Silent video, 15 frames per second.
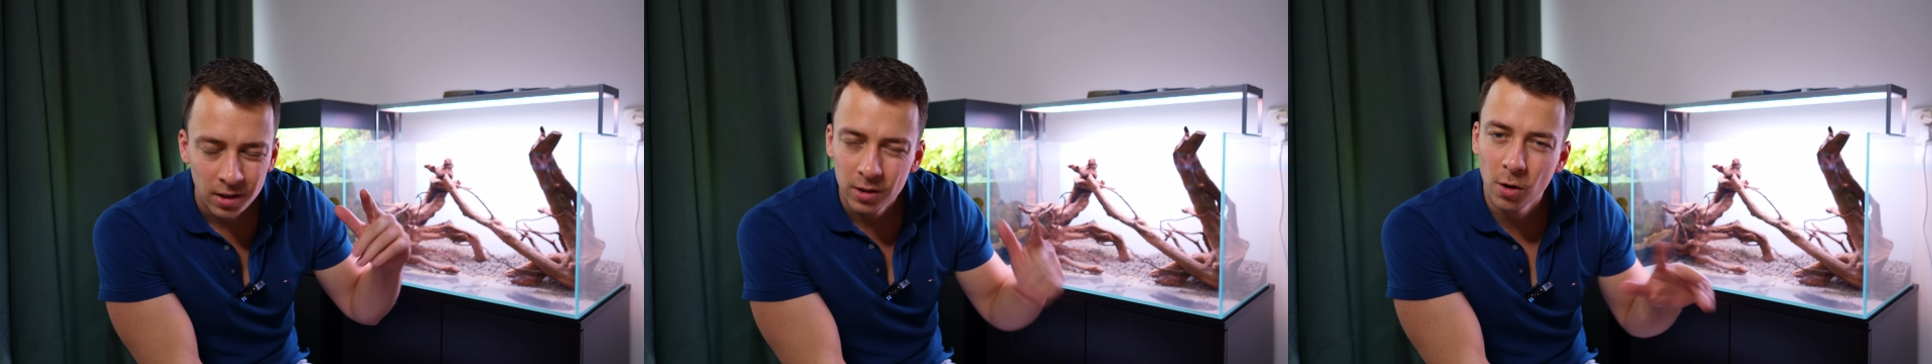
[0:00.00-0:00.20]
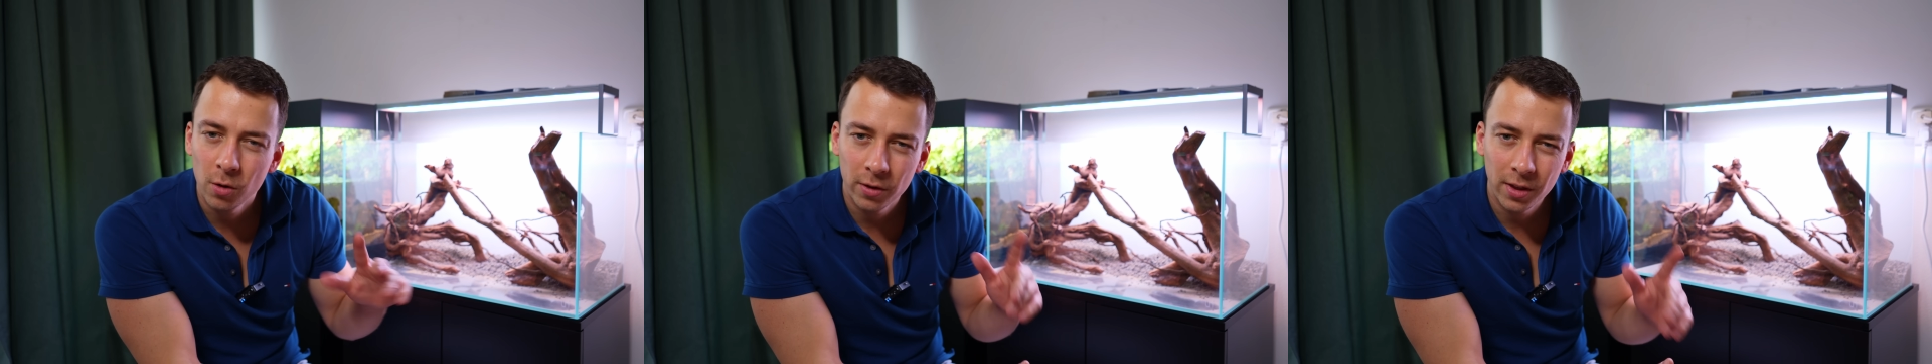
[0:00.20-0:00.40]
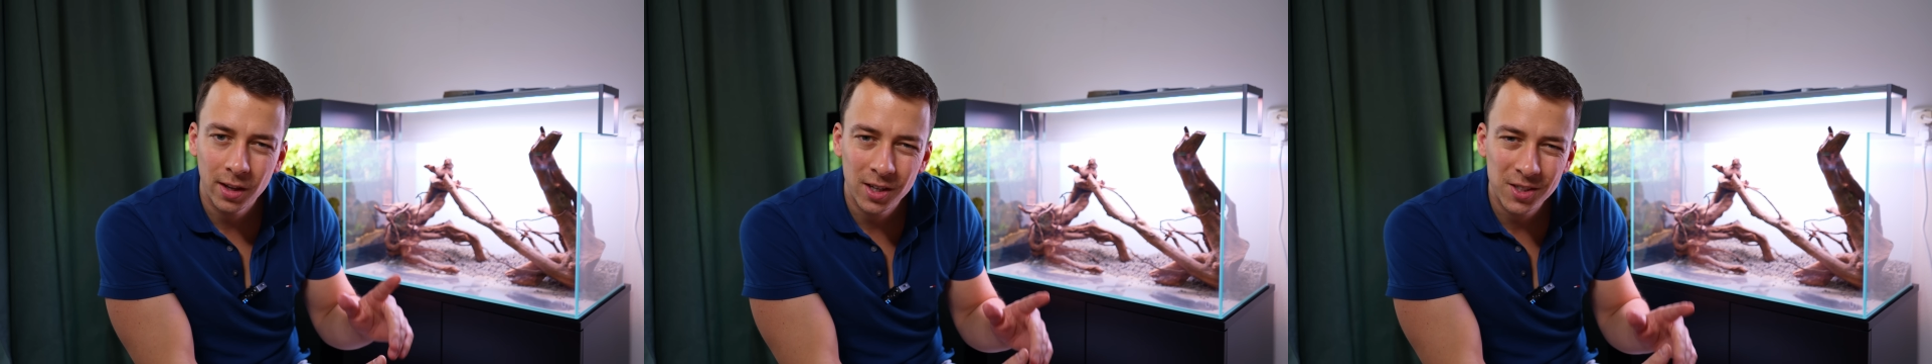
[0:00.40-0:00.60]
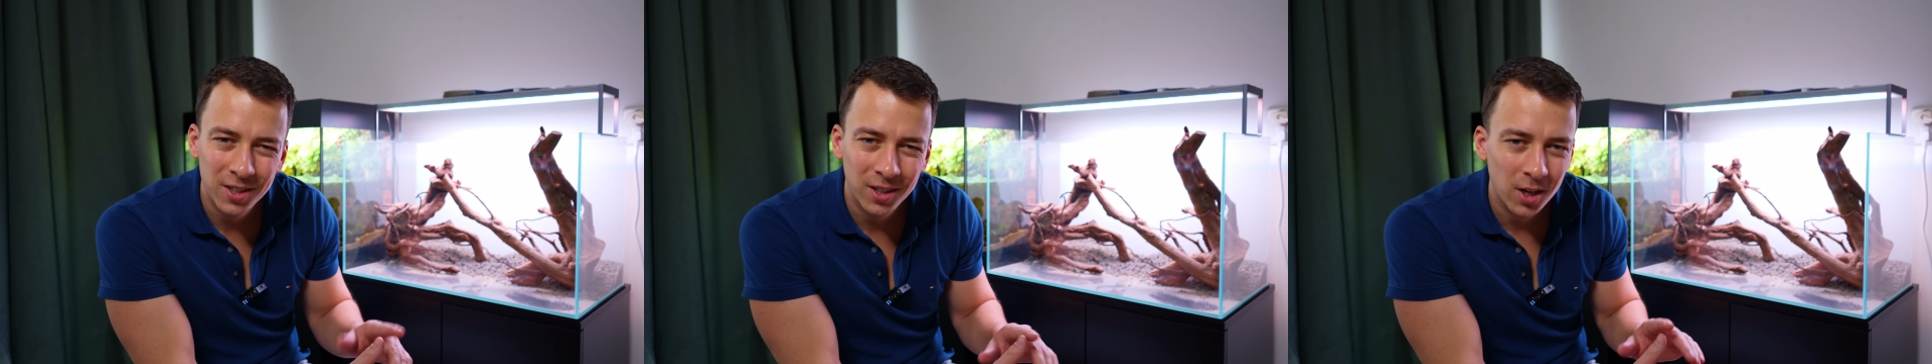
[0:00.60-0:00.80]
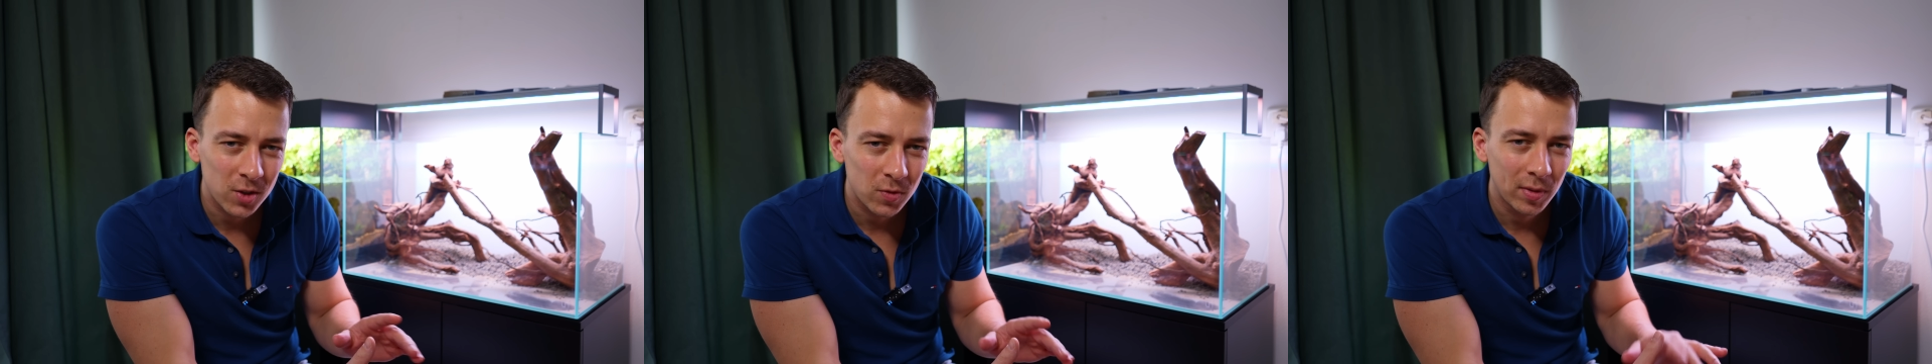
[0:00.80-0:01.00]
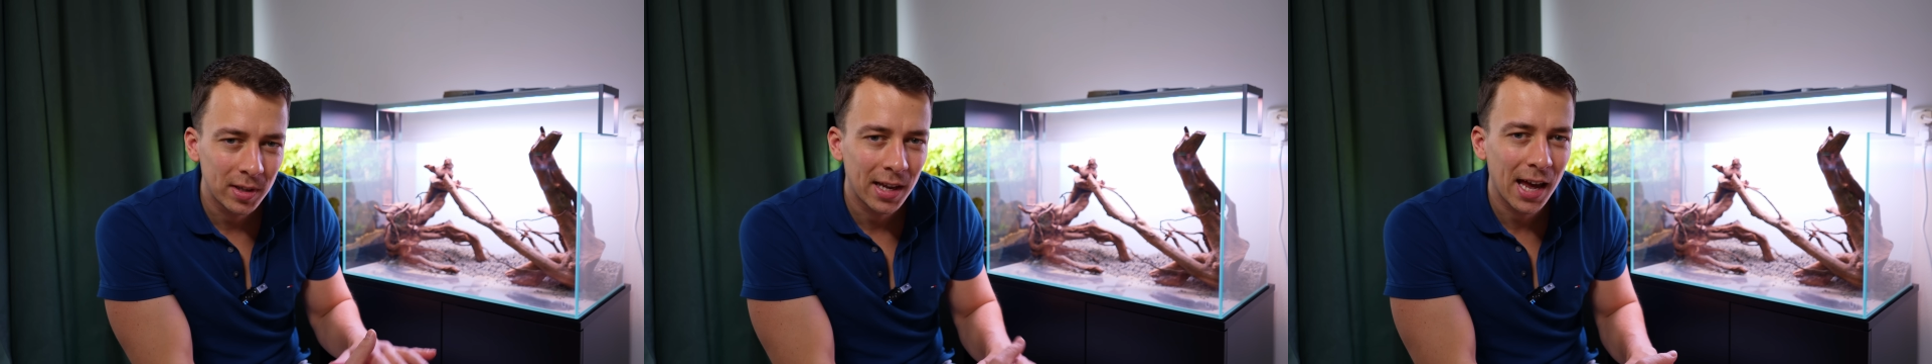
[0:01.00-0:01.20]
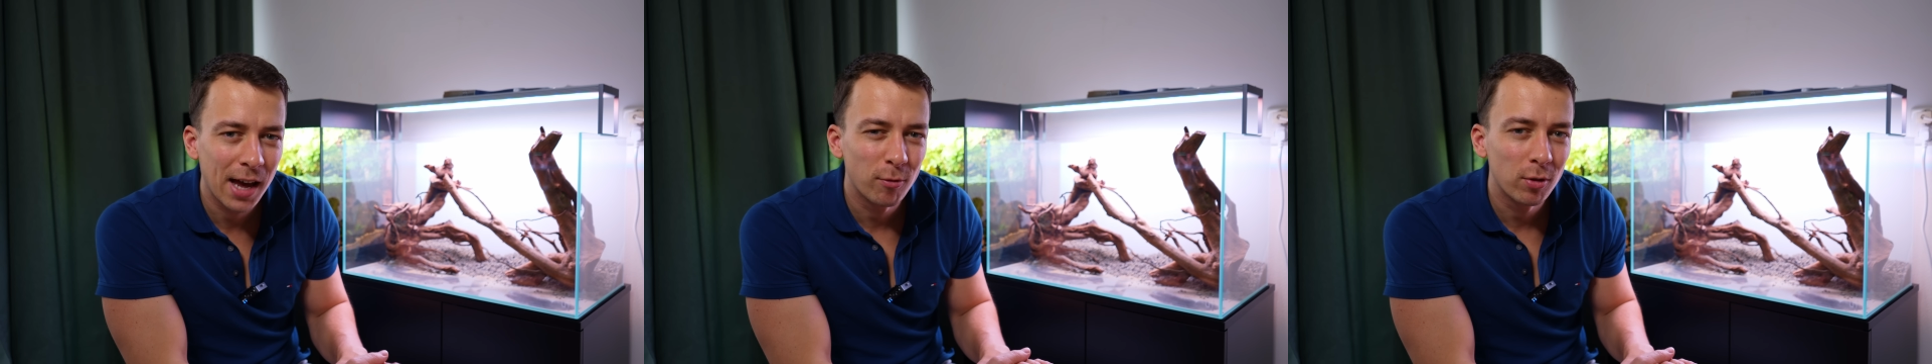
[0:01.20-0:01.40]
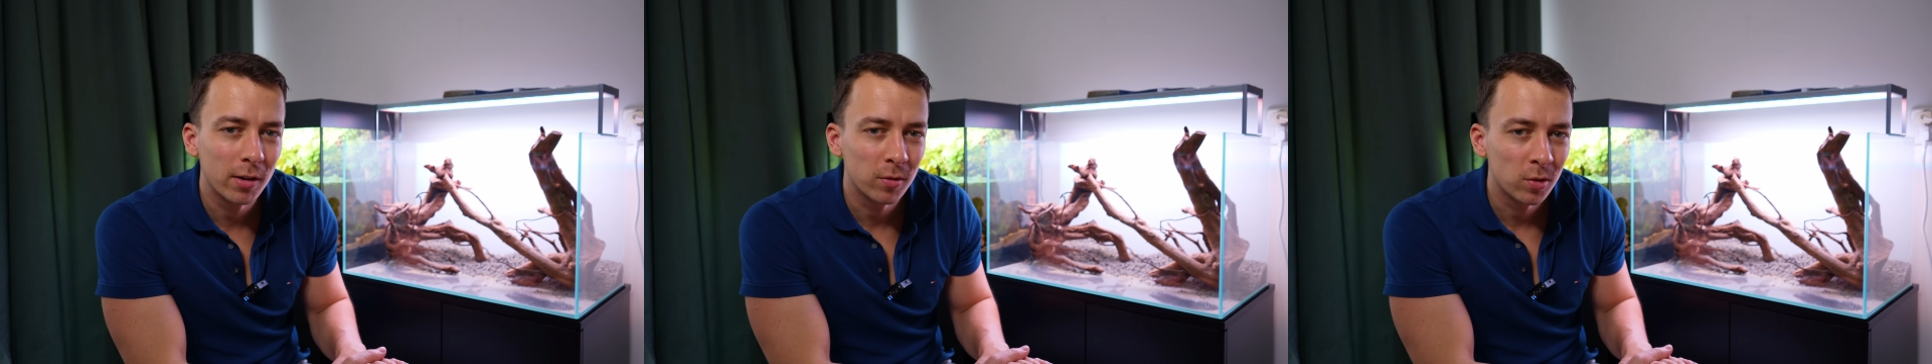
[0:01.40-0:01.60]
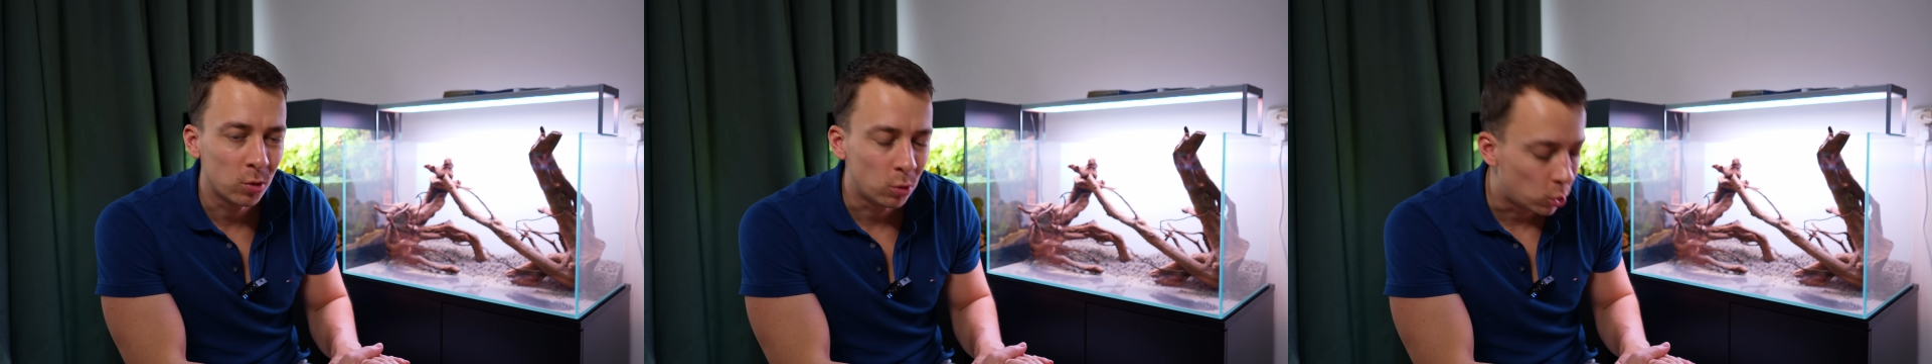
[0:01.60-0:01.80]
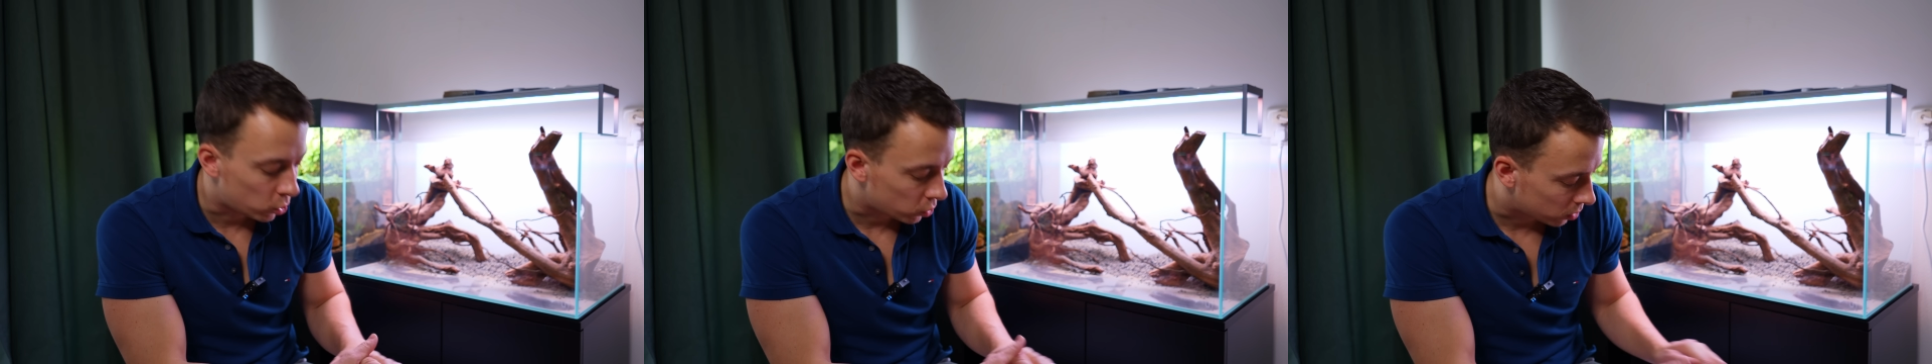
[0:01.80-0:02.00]
The only thing is it doesn't really have a lot of
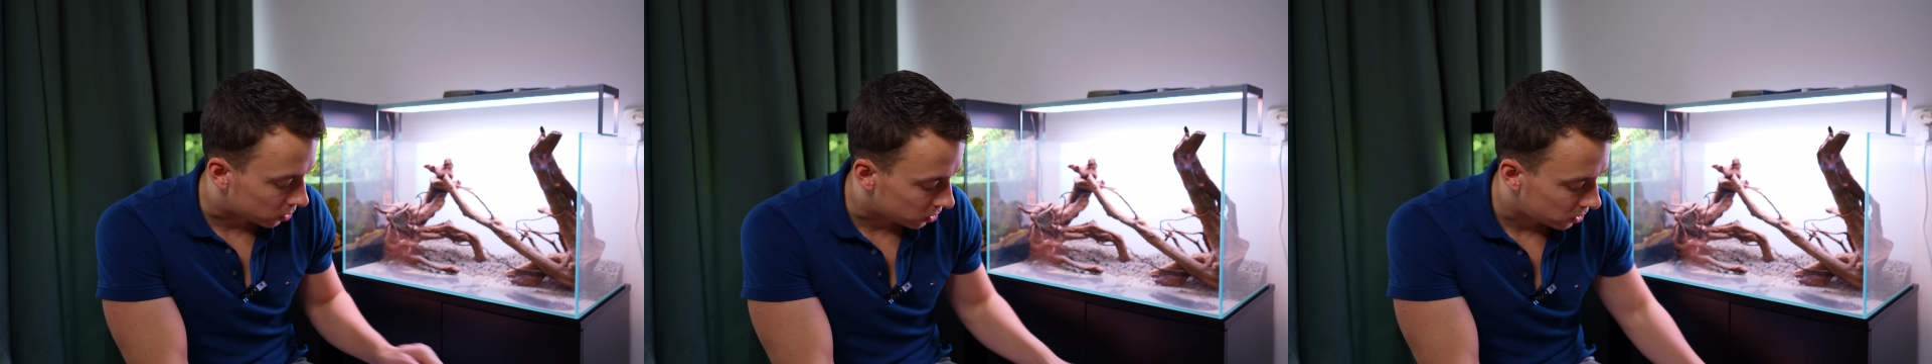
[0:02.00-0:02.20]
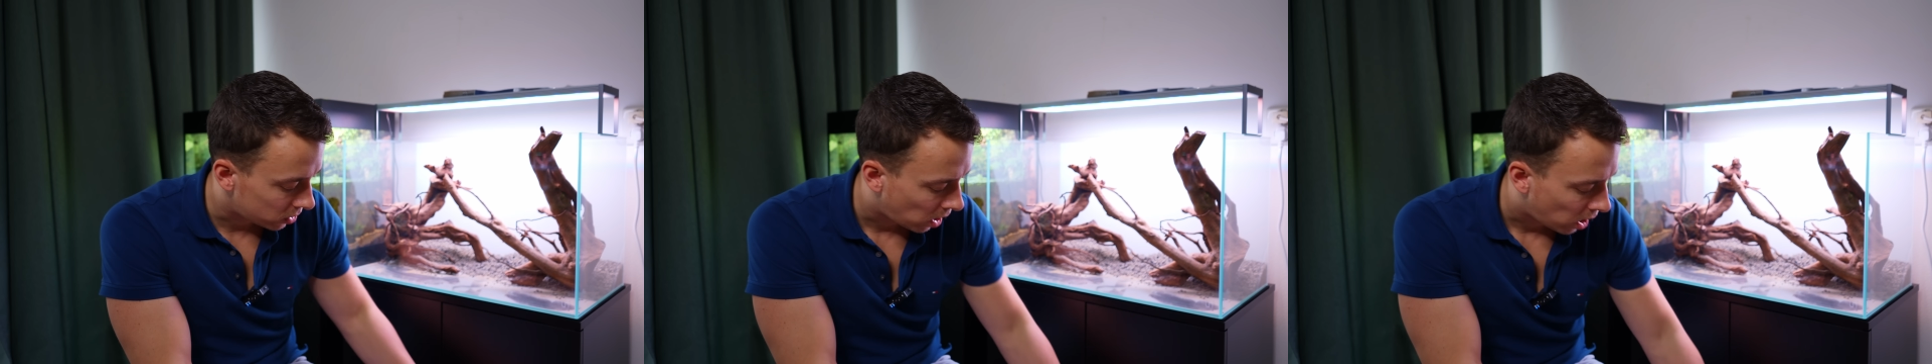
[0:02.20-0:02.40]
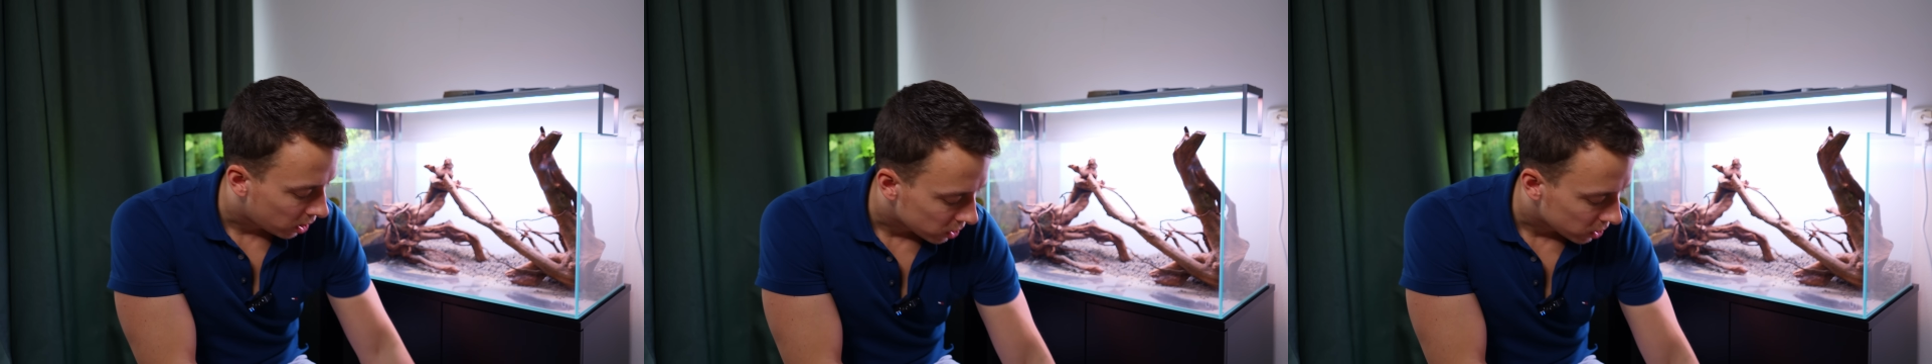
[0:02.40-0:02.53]
nutrients.